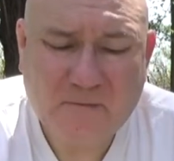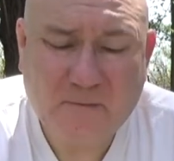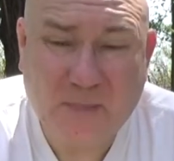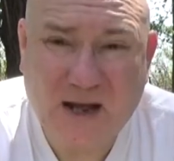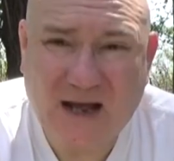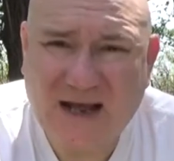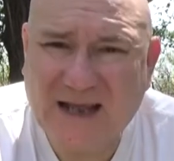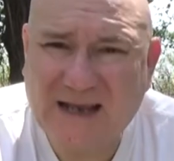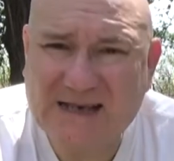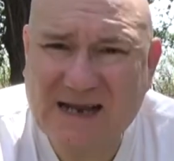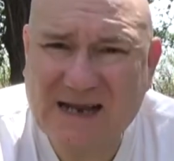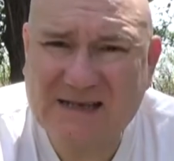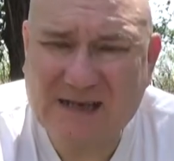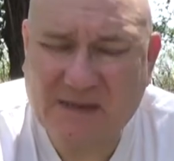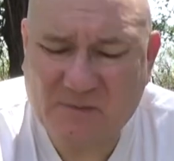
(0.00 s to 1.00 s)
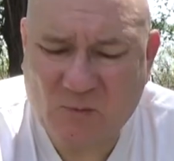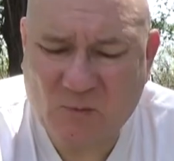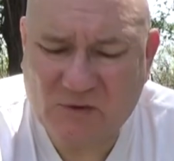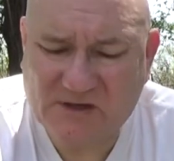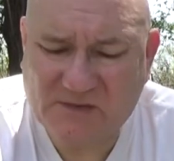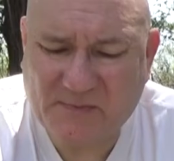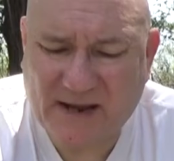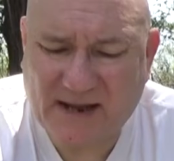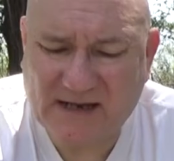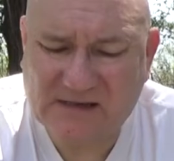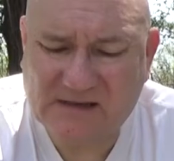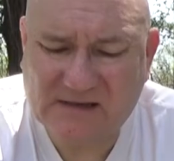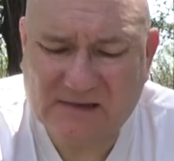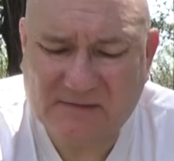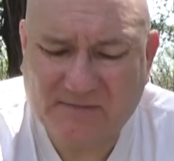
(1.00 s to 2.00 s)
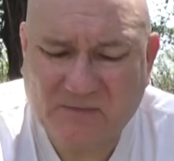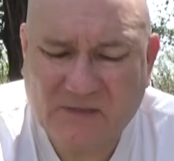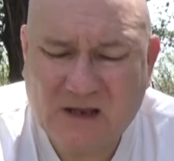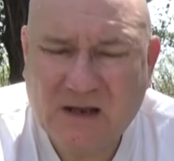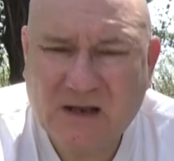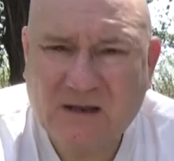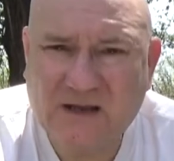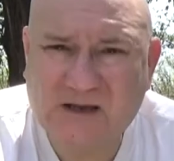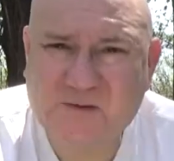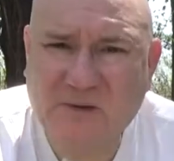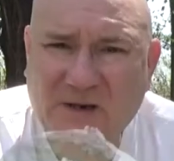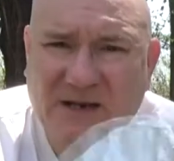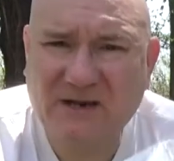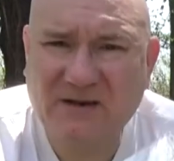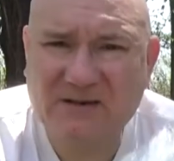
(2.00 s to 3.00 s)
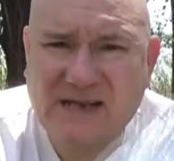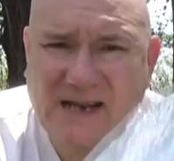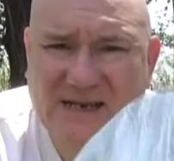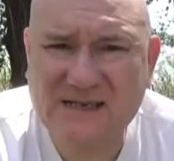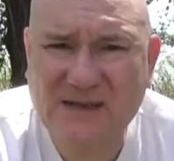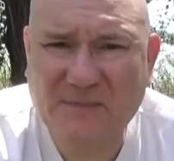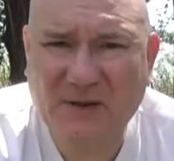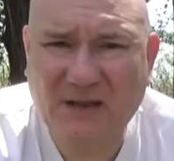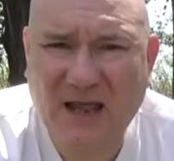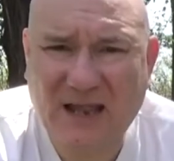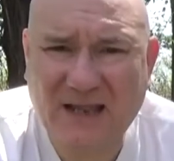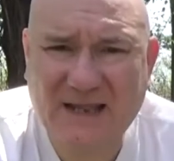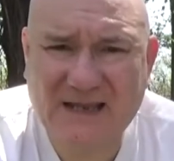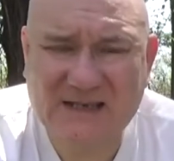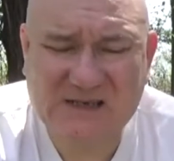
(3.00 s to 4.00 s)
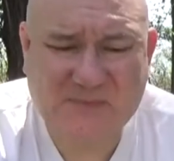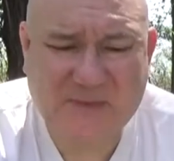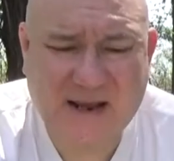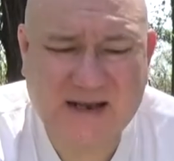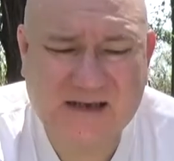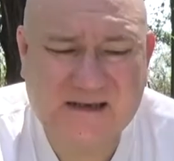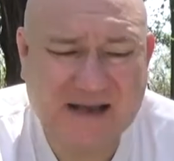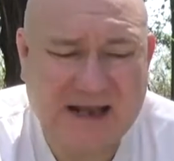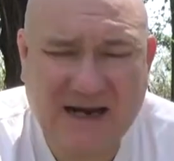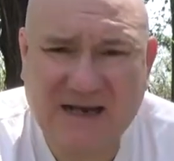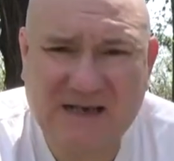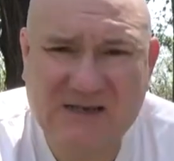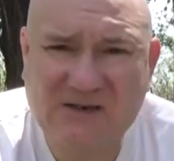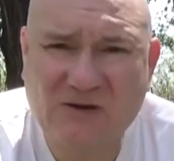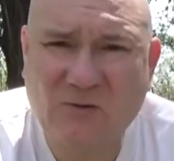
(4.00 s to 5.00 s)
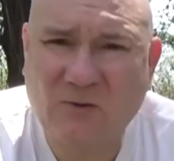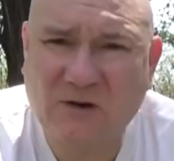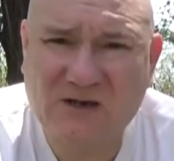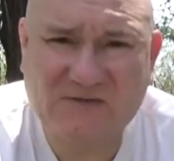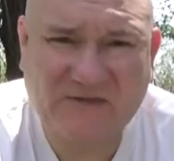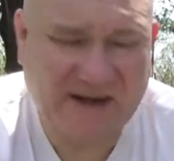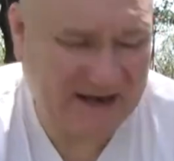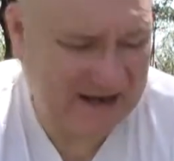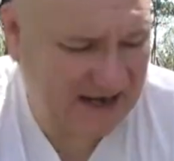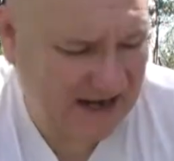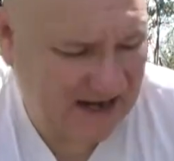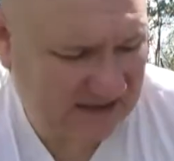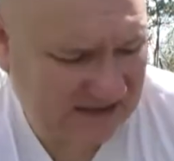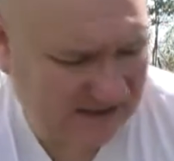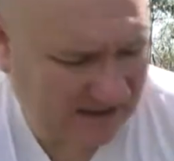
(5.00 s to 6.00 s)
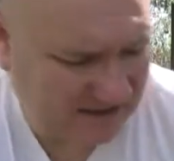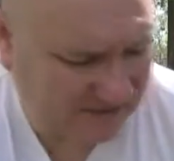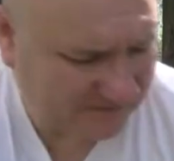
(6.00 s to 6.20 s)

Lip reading: but it takes up more space. This one here takes up a lot less space, and it still works fantastic.